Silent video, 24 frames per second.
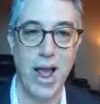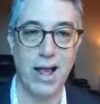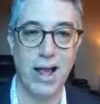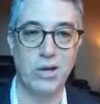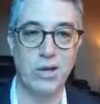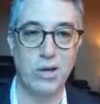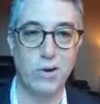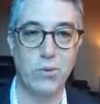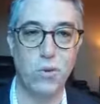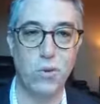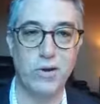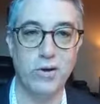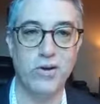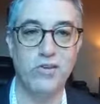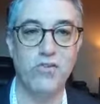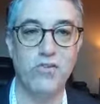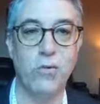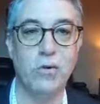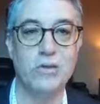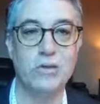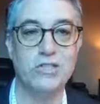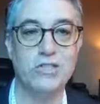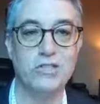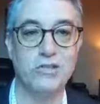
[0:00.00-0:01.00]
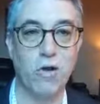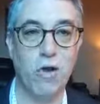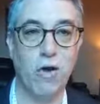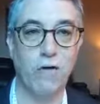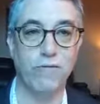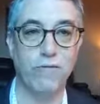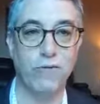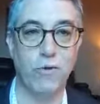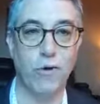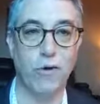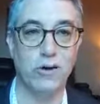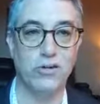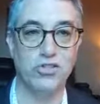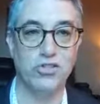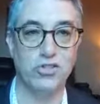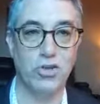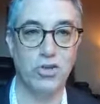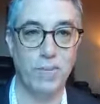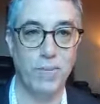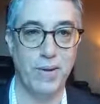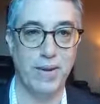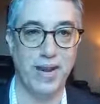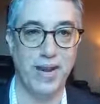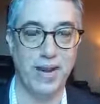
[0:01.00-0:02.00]
And you want to do a soft launch
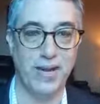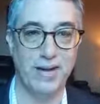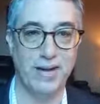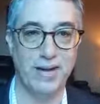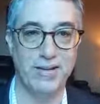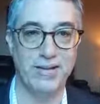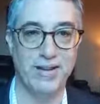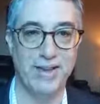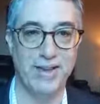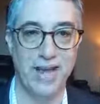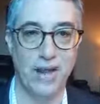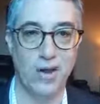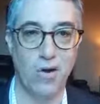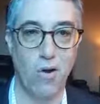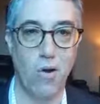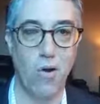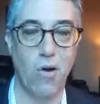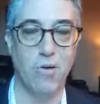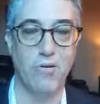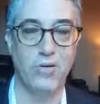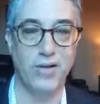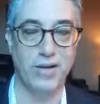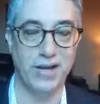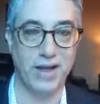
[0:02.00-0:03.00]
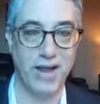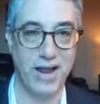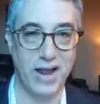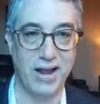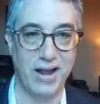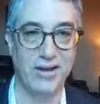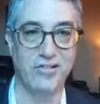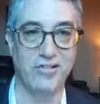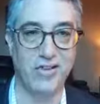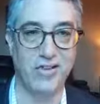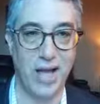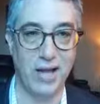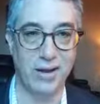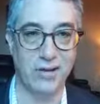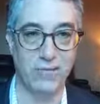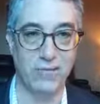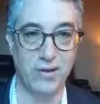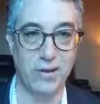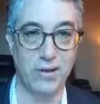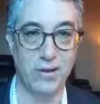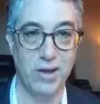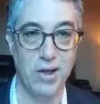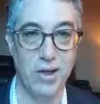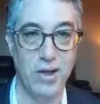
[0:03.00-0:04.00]
in the beginning to get all the kinks out of
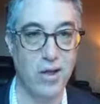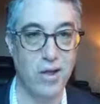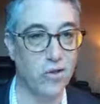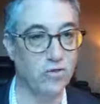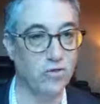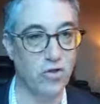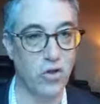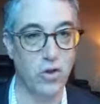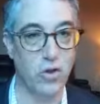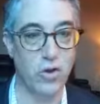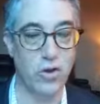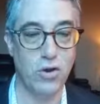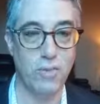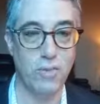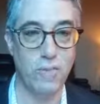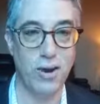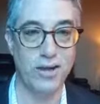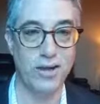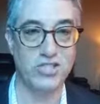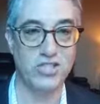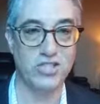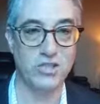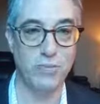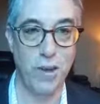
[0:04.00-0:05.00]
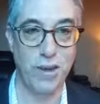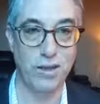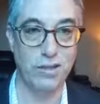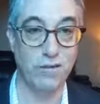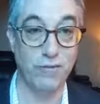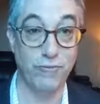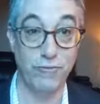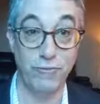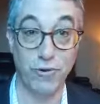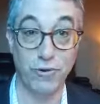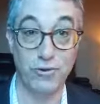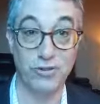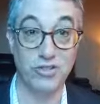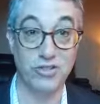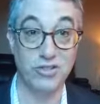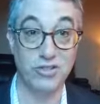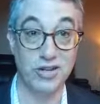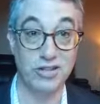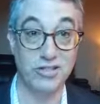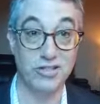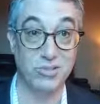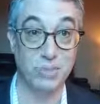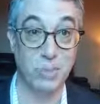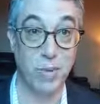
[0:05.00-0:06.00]
it. So you might spend the first
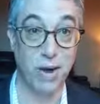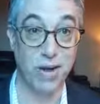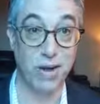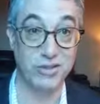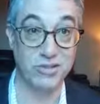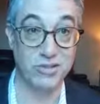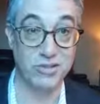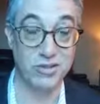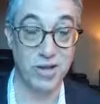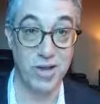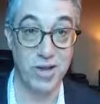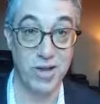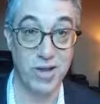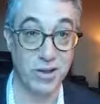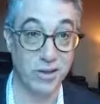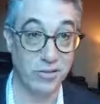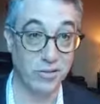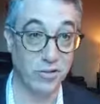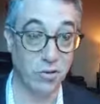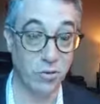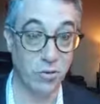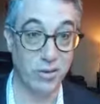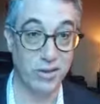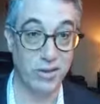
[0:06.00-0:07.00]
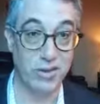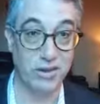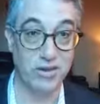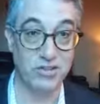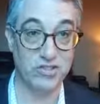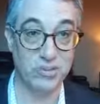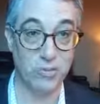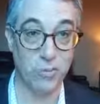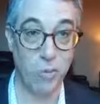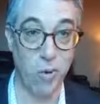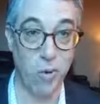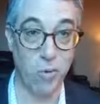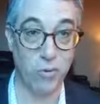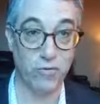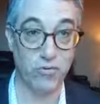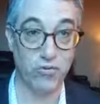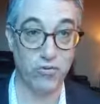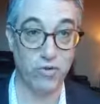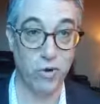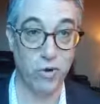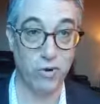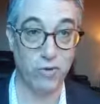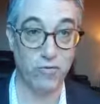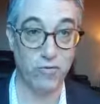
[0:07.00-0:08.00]
six months doing these small
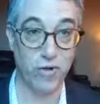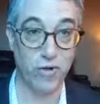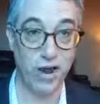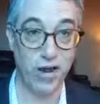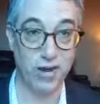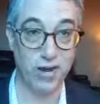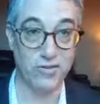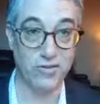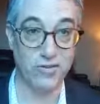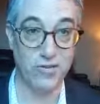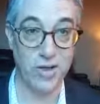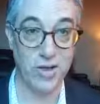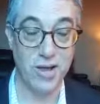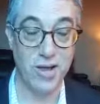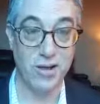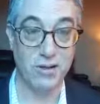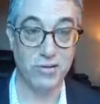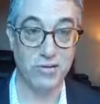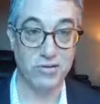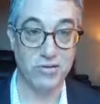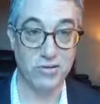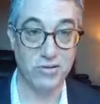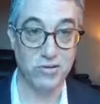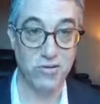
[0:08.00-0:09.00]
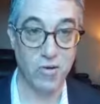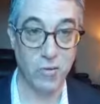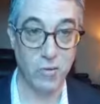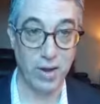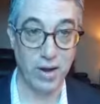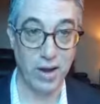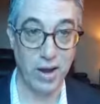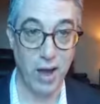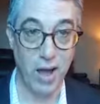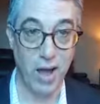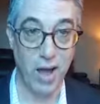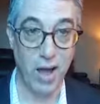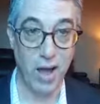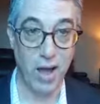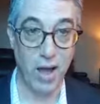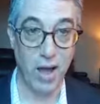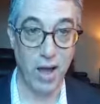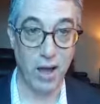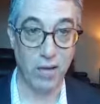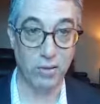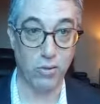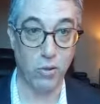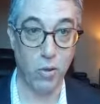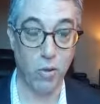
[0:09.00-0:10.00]
surveys, doing
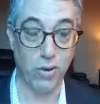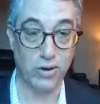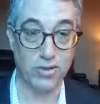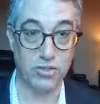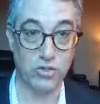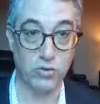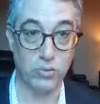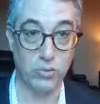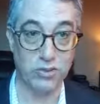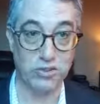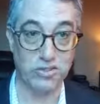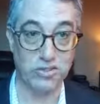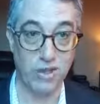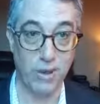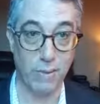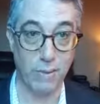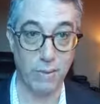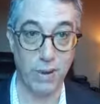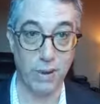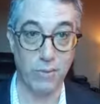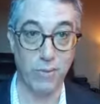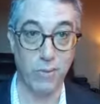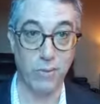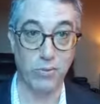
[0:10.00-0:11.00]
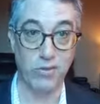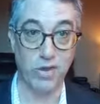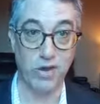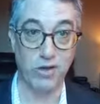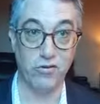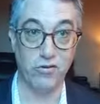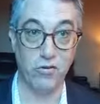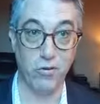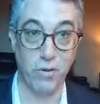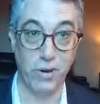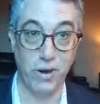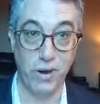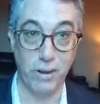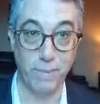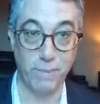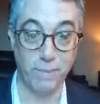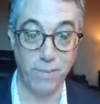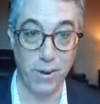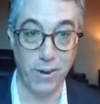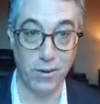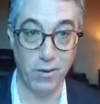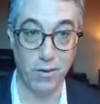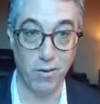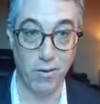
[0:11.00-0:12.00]
uh, a launch with some people, and then doing a
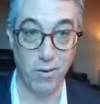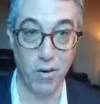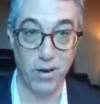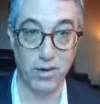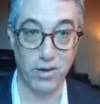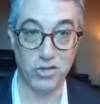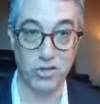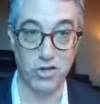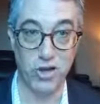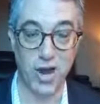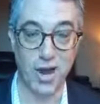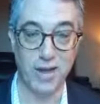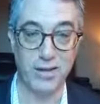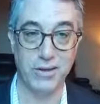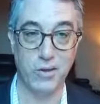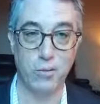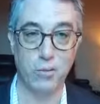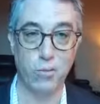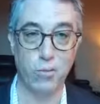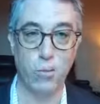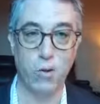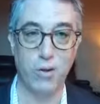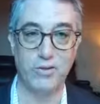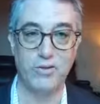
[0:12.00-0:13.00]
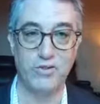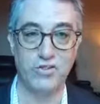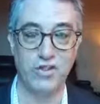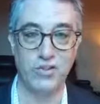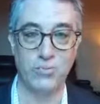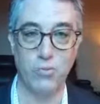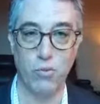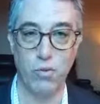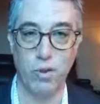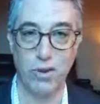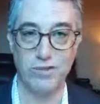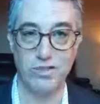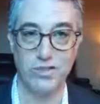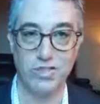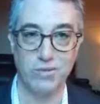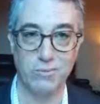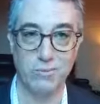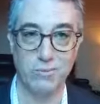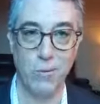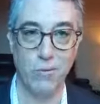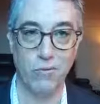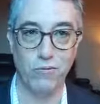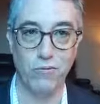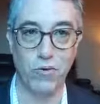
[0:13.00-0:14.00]
bigger launch. And then once it runs
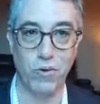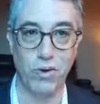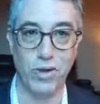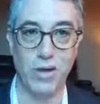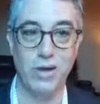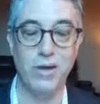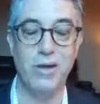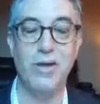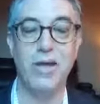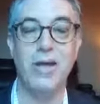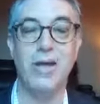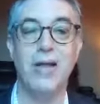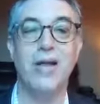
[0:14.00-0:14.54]
smoothly,